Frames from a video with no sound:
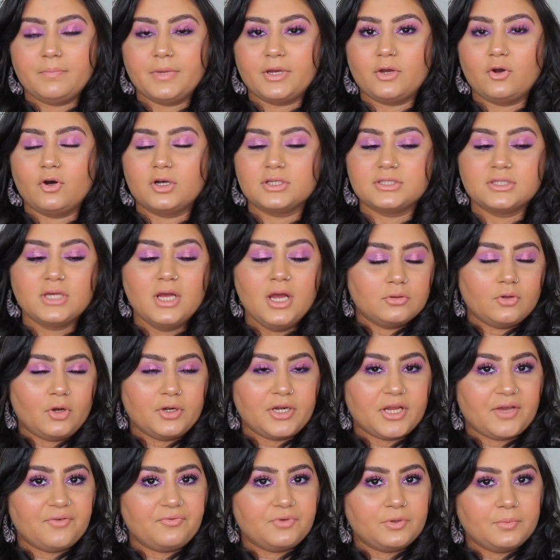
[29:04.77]
because
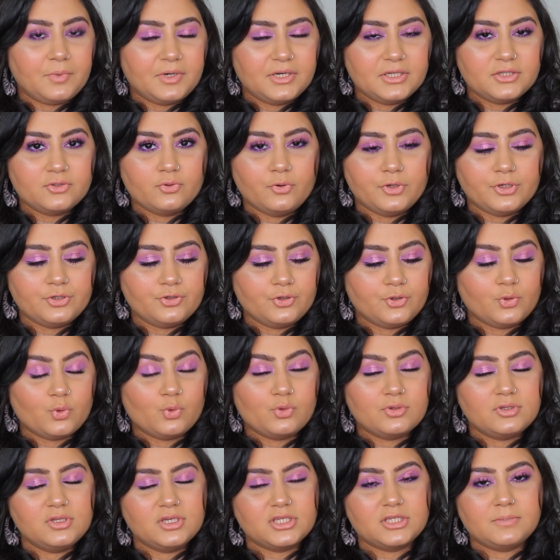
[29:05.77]
not everybody is going to
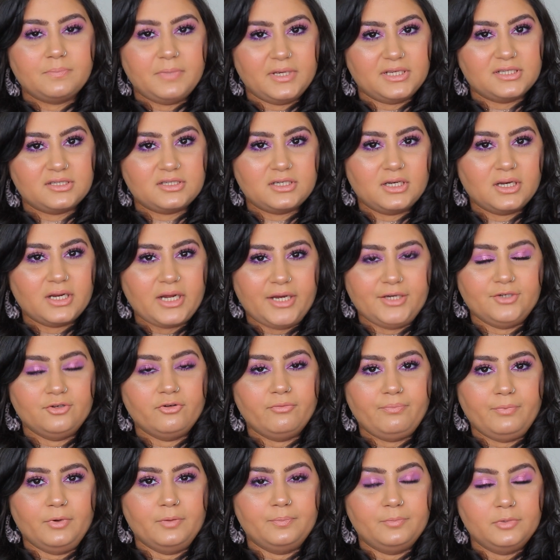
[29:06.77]
use this pastel kind
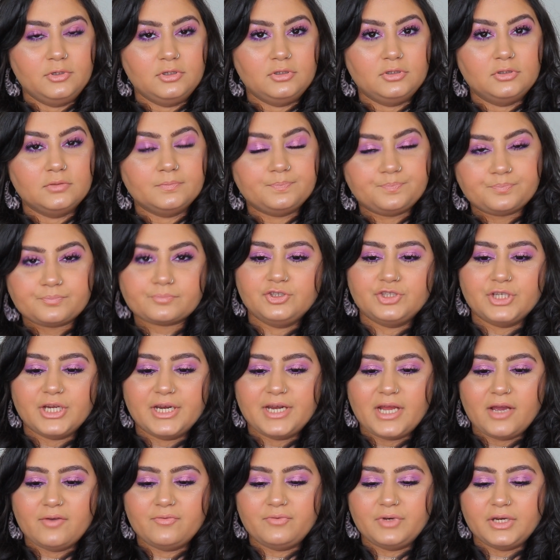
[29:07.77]
of purple
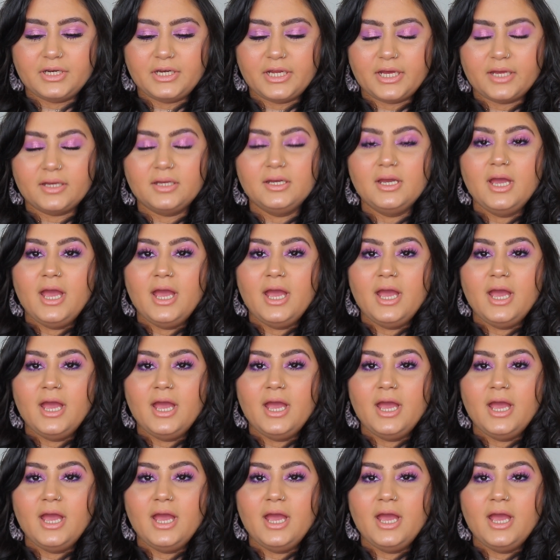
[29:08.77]
shade every day.